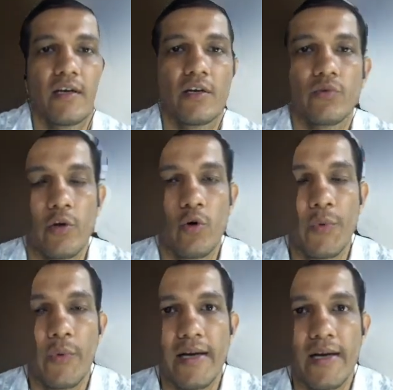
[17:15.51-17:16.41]
So I hope
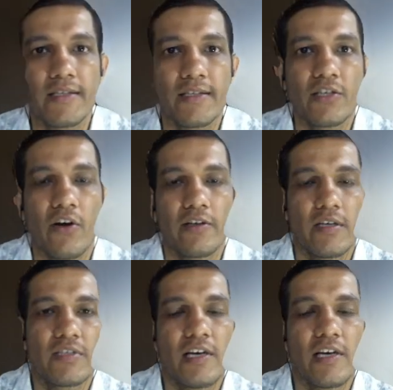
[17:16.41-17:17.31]
you understand this
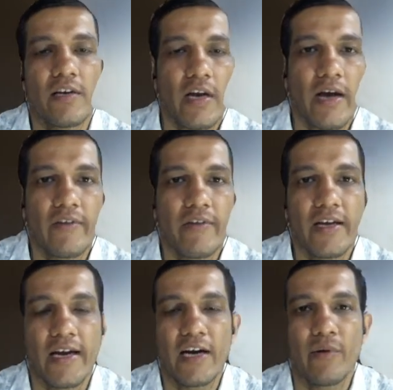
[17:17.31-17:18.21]
concept. Still, if you are having any
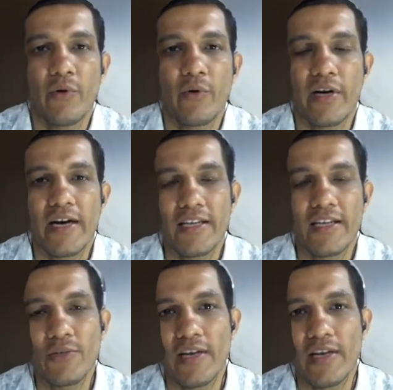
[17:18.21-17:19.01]
kind of doubt regarding this,